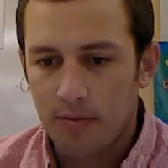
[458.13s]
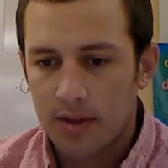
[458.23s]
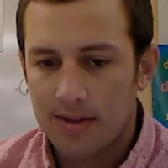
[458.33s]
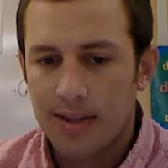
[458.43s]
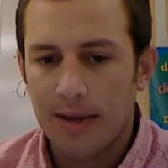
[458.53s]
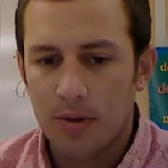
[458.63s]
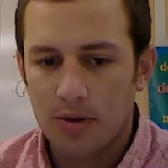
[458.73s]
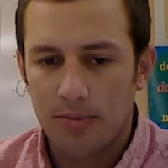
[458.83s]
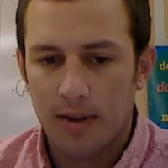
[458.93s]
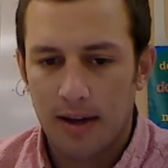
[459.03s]
Staples
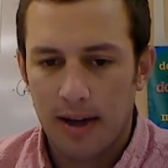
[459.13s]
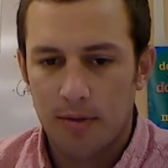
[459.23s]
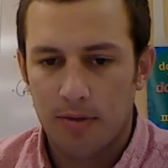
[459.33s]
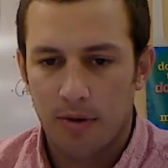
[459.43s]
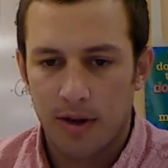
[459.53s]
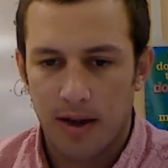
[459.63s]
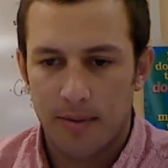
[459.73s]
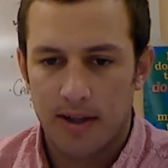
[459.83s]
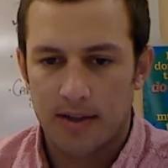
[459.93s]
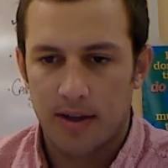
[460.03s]
would be liable for that
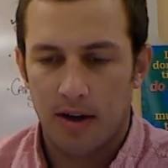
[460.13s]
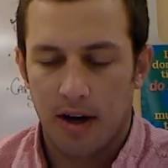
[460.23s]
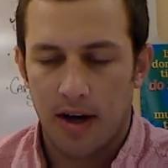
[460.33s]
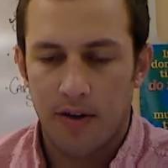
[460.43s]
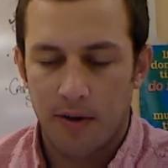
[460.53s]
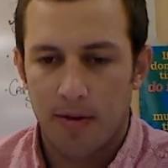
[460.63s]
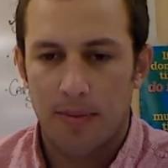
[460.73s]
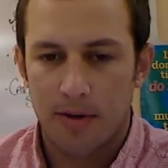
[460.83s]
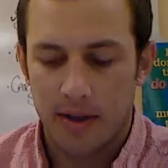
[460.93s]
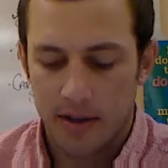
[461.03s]
because they're on their
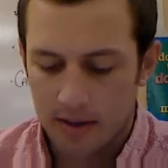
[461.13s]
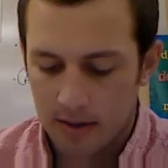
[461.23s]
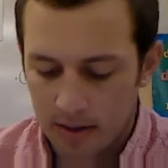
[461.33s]
property.